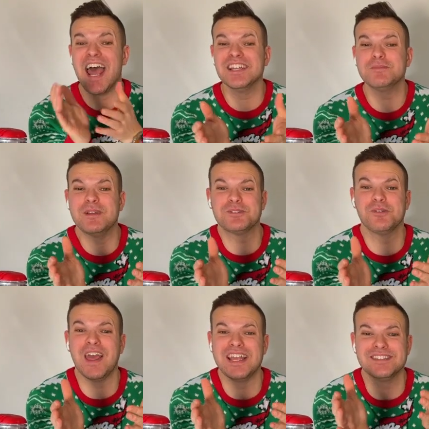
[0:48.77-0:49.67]
And a
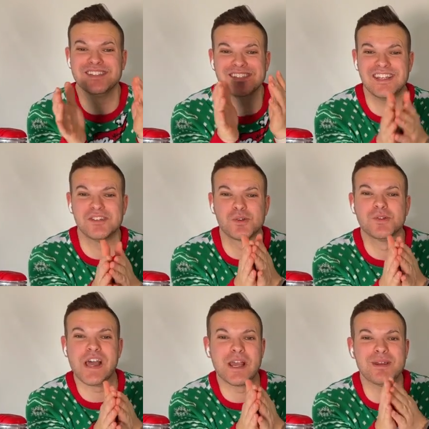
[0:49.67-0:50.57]
special thanks to
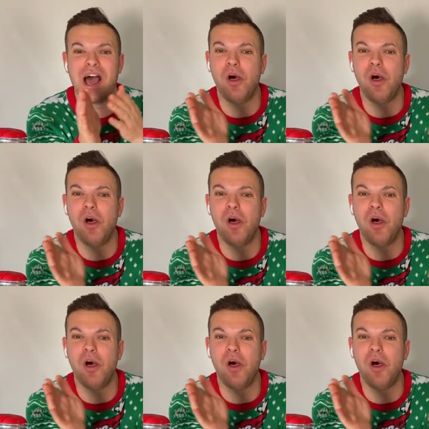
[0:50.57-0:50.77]
Central Dogma,